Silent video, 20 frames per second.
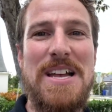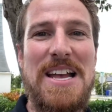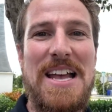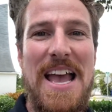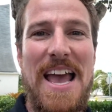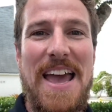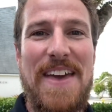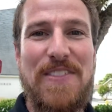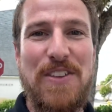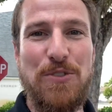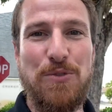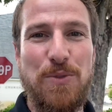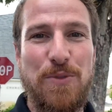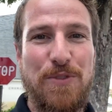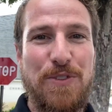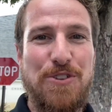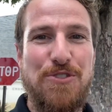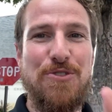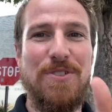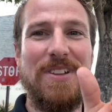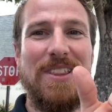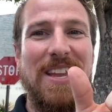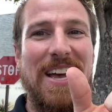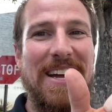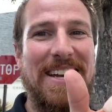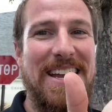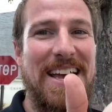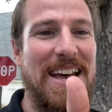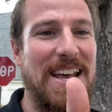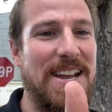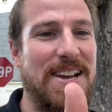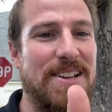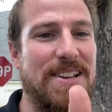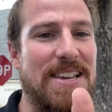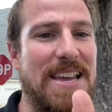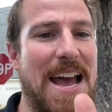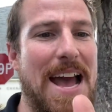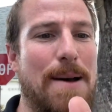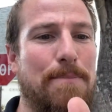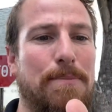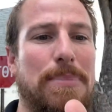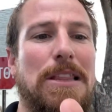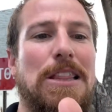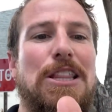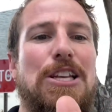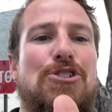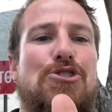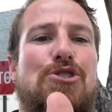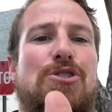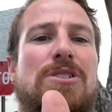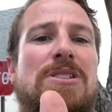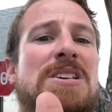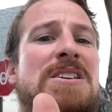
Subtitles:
and this refrigerant line had a gap literally